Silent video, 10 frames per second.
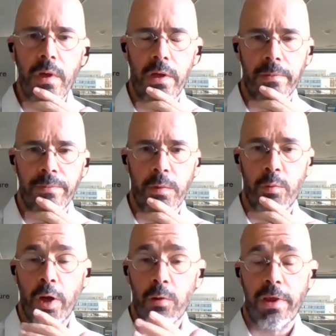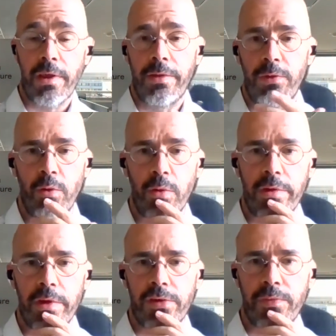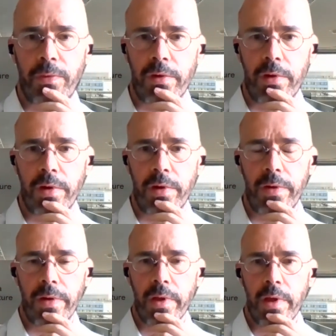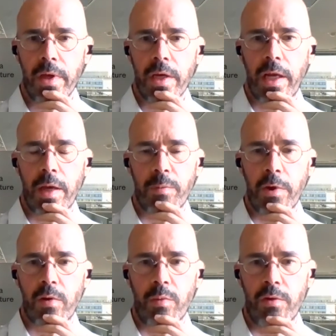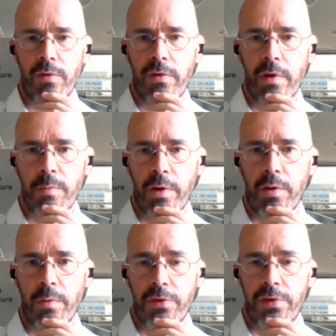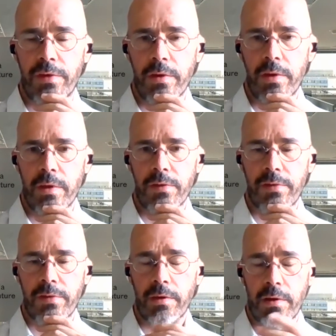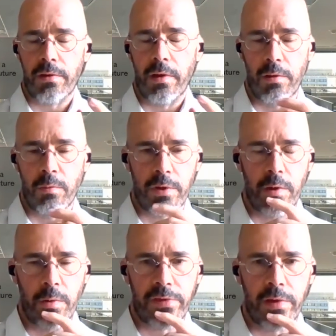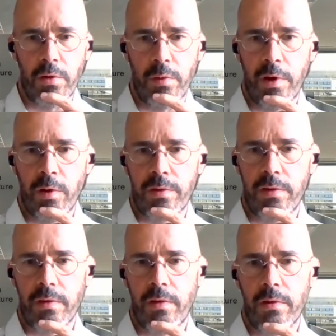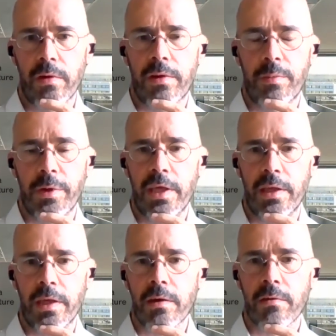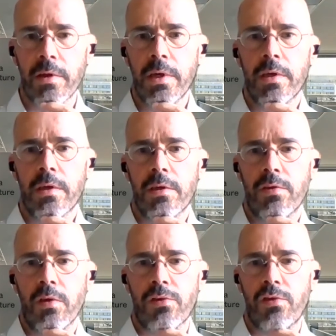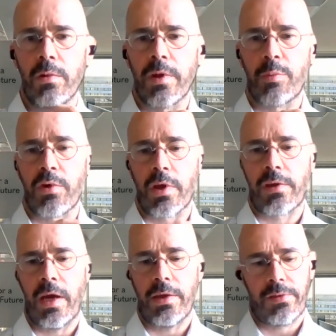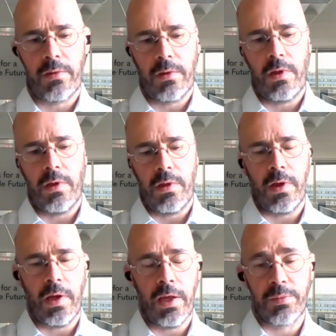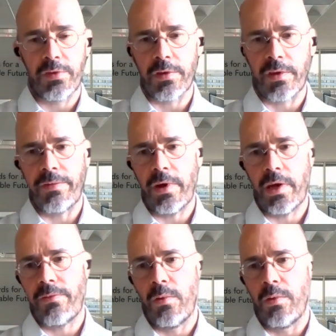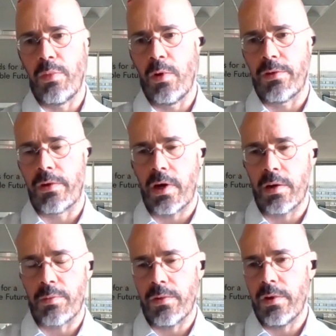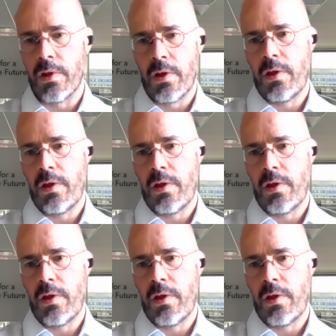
we already do this for the climate, community, and biodiversity standard, but the one I was telling you about in the beginning. So when a project has been certified for both the carbon